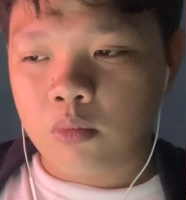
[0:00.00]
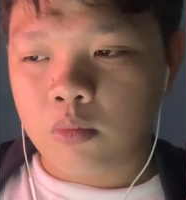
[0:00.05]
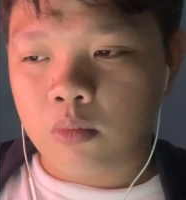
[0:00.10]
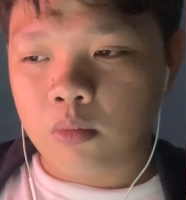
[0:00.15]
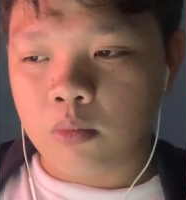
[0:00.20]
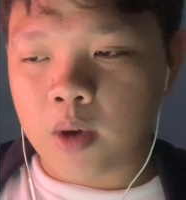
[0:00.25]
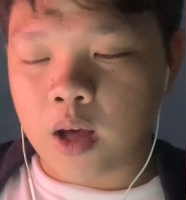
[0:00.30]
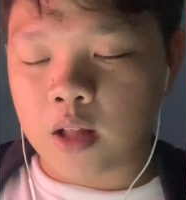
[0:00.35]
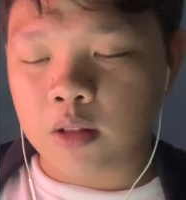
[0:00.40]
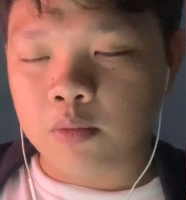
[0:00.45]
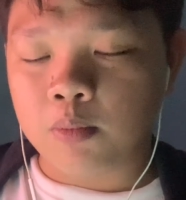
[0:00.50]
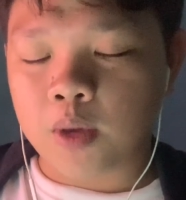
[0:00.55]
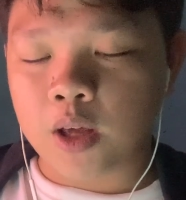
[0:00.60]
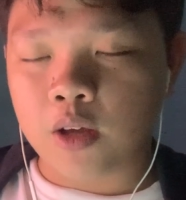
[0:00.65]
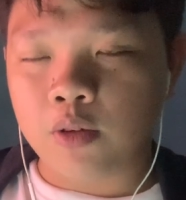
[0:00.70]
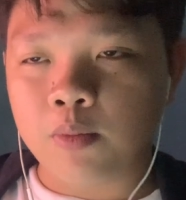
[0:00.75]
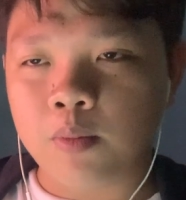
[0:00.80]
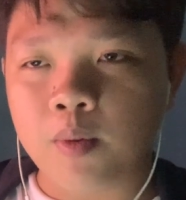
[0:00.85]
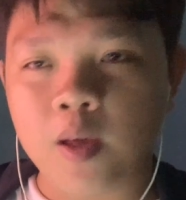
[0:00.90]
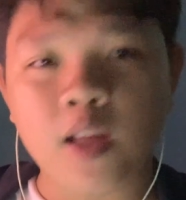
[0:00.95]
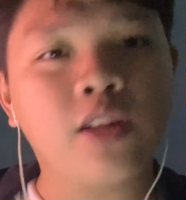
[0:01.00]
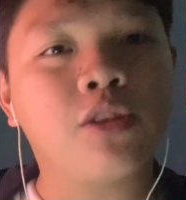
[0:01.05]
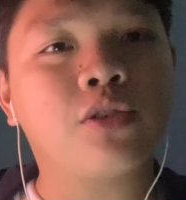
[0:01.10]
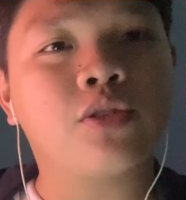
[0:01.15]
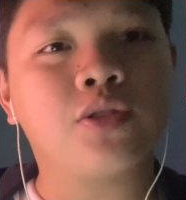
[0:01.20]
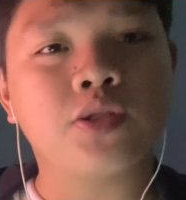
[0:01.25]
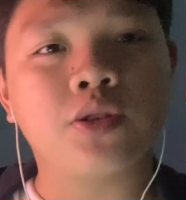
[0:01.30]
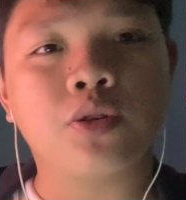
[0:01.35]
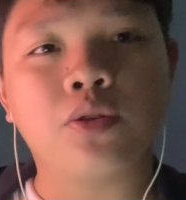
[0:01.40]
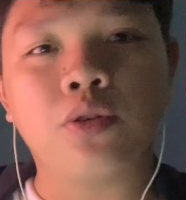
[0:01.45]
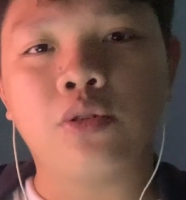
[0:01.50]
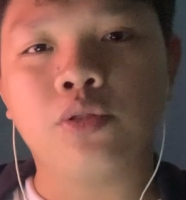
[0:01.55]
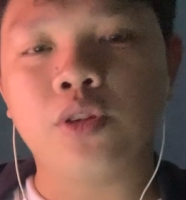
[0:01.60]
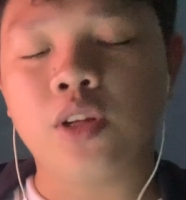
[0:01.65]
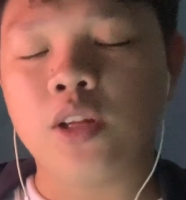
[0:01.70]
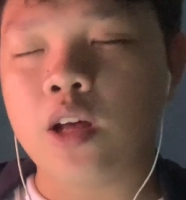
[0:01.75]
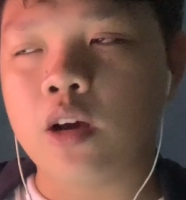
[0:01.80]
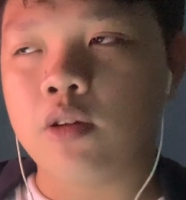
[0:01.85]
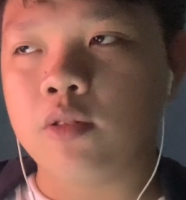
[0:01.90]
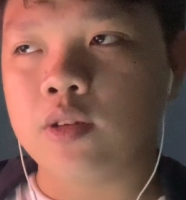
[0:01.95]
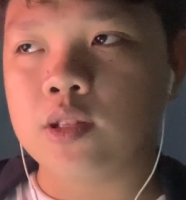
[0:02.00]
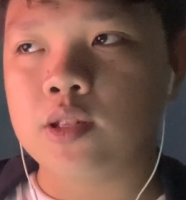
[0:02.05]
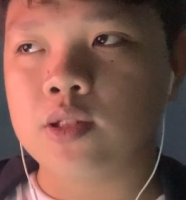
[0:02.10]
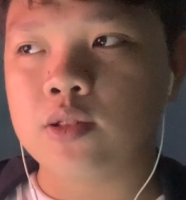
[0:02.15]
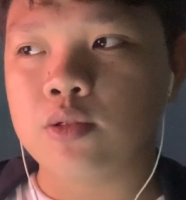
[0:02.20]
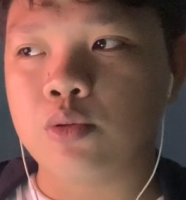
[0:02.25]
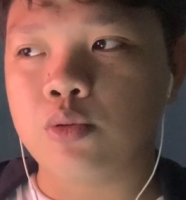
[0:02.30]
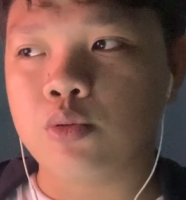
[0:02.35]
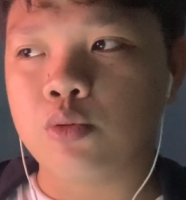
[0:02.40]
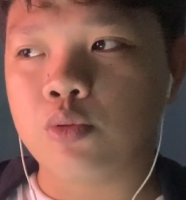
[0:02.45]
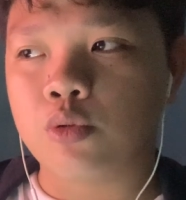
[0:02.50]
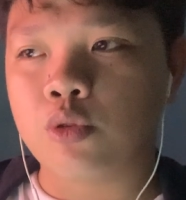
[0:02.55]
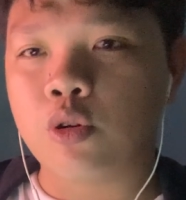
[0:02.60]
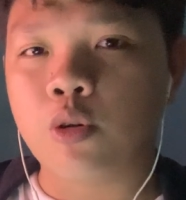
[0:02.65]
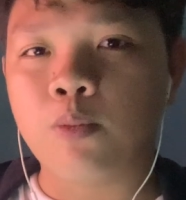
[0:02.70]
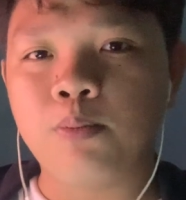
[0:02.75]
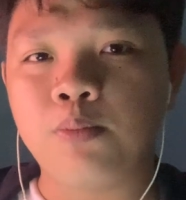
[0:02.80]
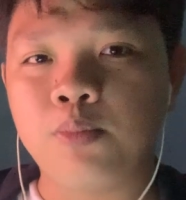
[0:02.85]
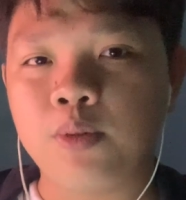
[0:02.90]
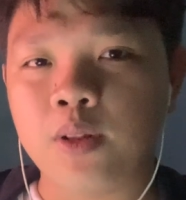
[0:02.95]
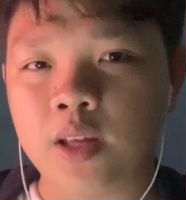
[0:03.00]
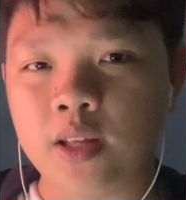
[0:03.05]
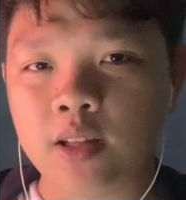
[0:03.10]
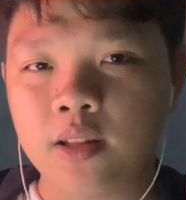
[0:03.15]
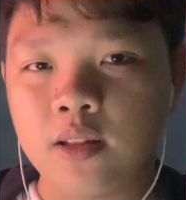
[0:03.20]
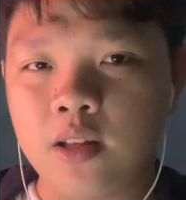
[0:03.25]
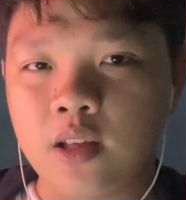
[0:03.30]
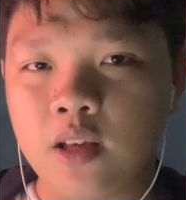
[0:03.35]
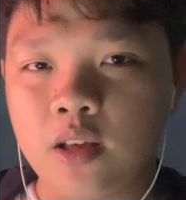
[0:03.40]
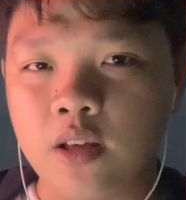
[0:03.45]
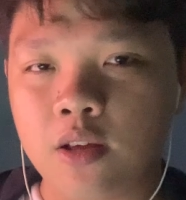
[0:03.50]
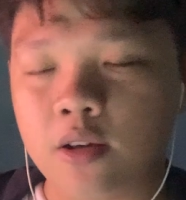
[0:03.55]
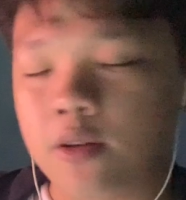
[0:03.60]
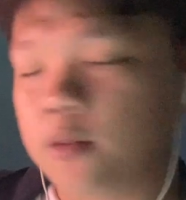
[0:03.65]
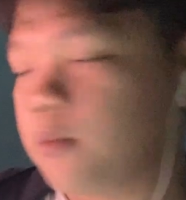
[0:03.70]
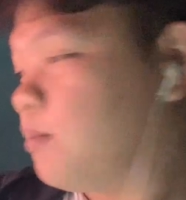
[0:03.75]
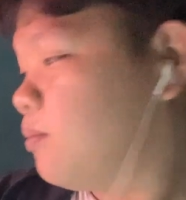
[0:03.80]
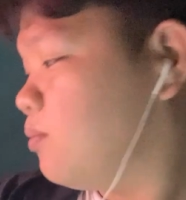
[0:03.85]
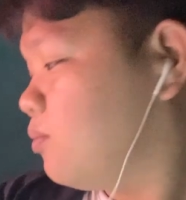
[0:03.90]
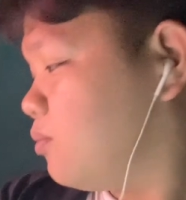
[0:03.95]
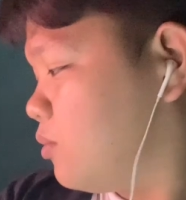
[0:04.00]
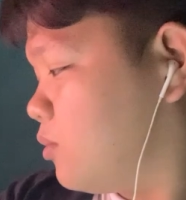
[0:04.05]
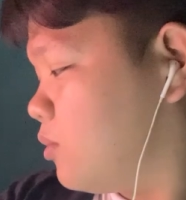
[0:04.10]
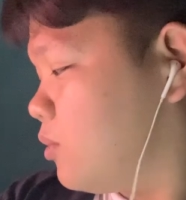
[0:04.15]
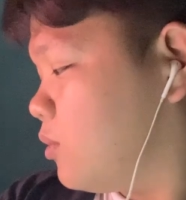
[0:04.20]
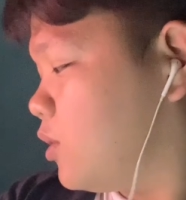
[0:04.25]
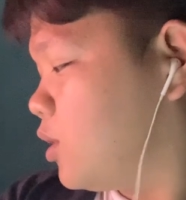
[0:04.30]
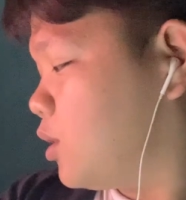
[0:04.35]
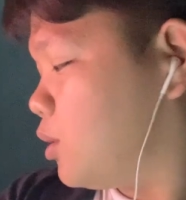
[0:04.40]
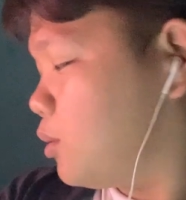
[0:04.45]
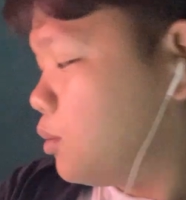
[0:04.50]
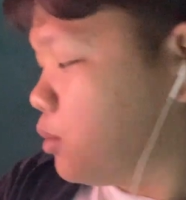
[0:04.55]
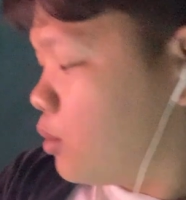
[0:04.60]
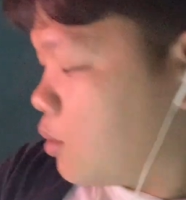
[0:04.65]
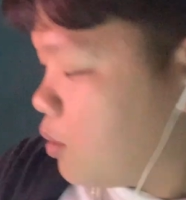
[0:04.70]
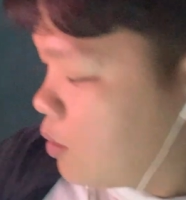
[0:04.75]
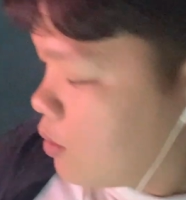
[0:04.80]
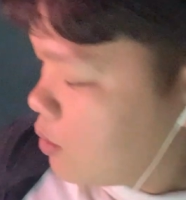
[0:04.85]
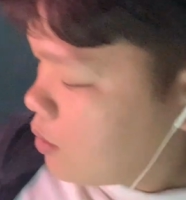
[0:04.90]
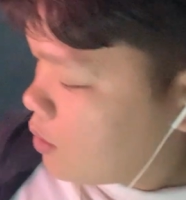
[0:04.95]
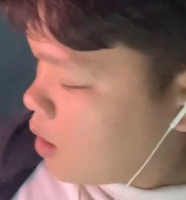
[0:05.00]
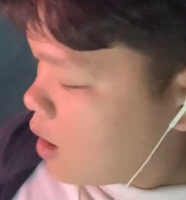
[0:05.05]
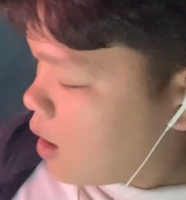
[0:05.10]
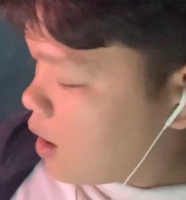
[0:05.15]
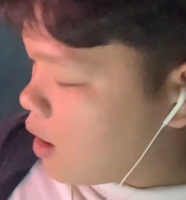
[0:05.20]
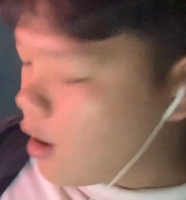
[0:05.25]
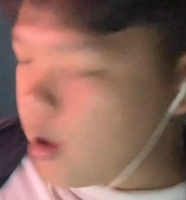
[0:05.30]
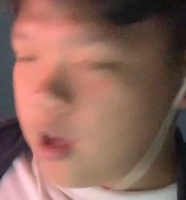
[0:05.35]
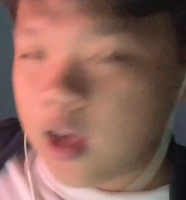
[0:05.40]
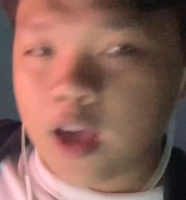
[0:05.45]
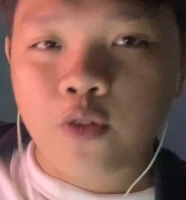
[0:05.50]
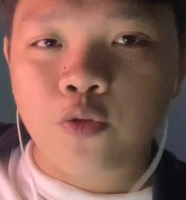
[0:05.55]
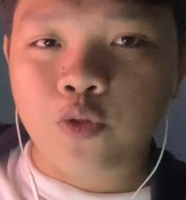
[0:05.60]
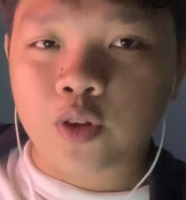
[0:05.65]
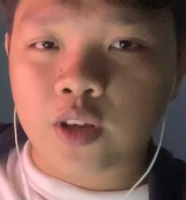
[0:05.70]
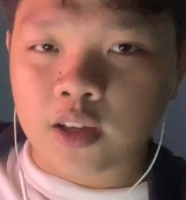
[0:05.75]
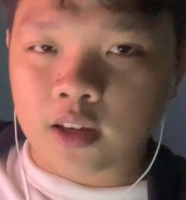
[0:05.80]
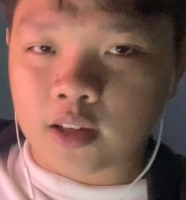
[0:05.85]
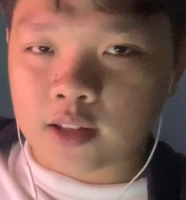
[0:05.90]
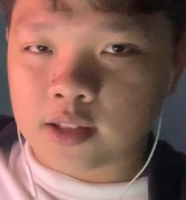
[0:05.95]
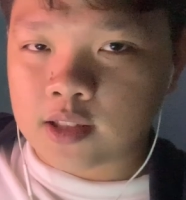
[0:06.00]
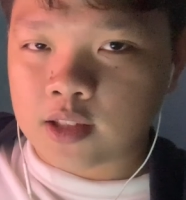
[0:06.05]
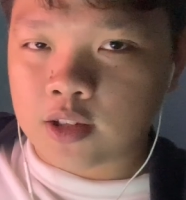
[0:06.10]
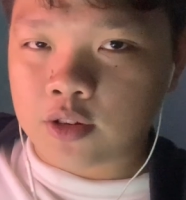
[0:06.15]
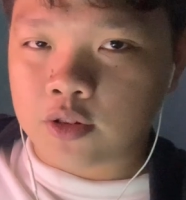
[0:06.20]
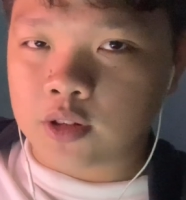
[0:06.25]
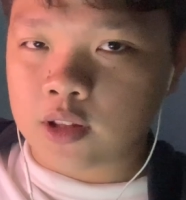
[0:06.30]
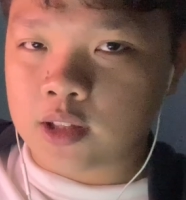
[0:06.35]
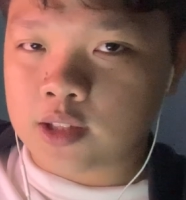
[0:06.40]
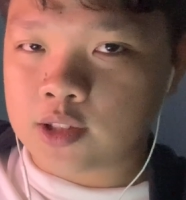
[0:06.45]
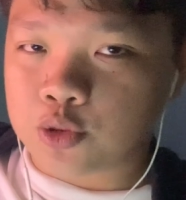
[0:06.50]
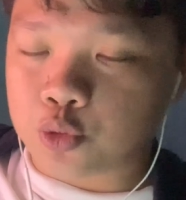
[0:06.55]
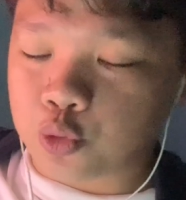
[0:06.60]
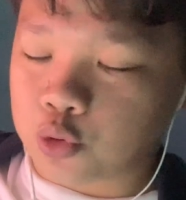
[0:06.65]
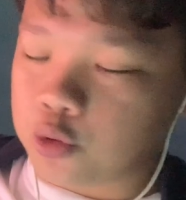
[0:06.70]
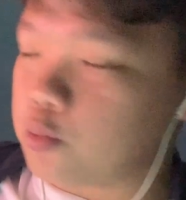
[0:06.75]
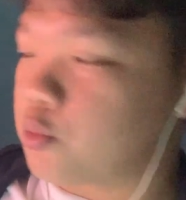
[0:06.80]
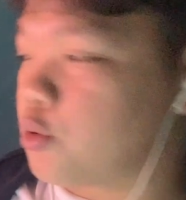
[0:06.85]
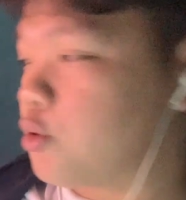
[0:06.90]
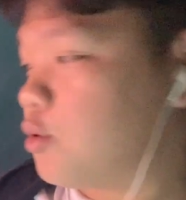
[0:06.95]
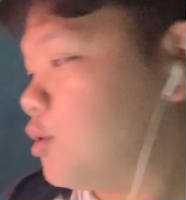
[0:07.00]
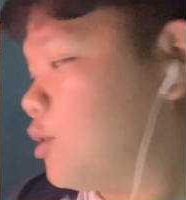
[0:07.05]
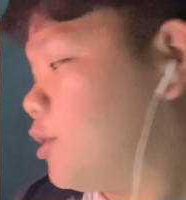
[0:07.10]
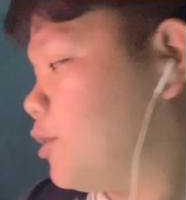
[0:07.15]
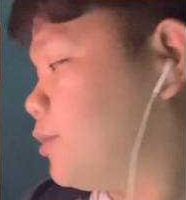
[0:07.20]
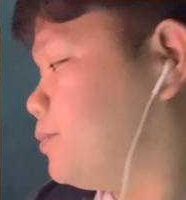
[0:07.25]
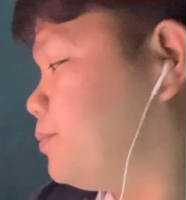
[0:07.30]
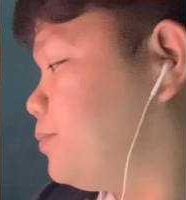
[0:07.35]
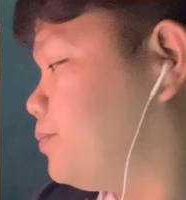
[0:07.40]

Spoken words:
But my main concern only now is to completely do every cuts here in the storyboard.